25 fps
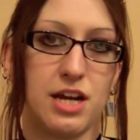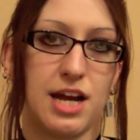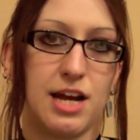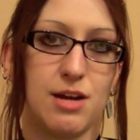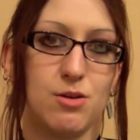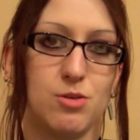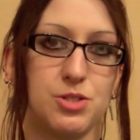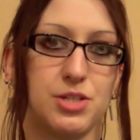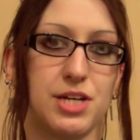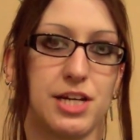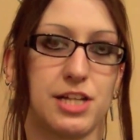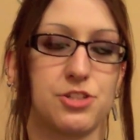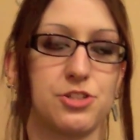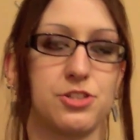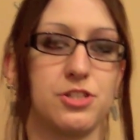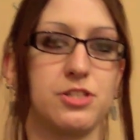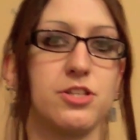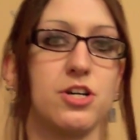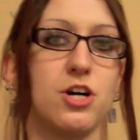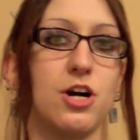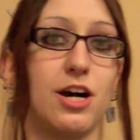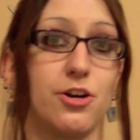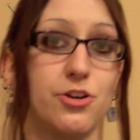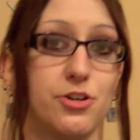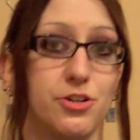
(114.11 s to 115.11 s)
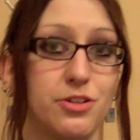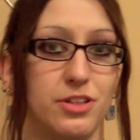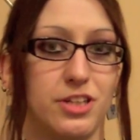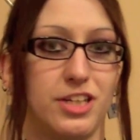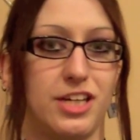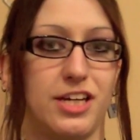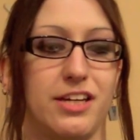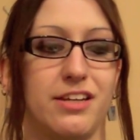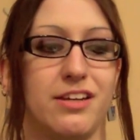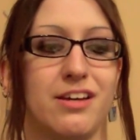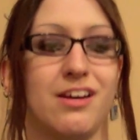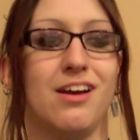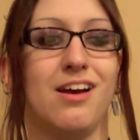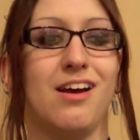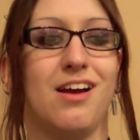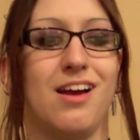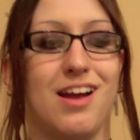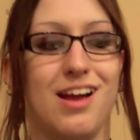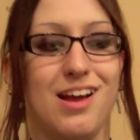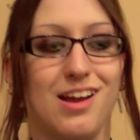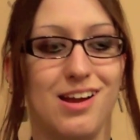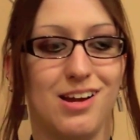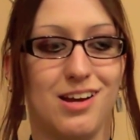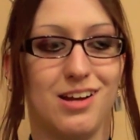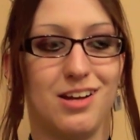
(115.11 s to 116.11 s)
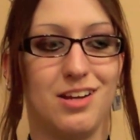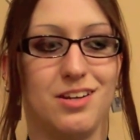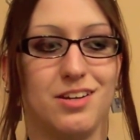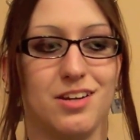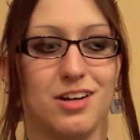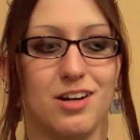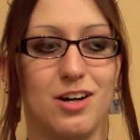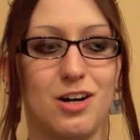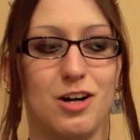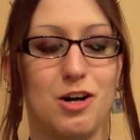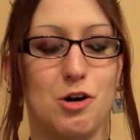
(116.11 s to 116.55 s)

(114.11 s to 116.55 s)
I was actually the art lead, and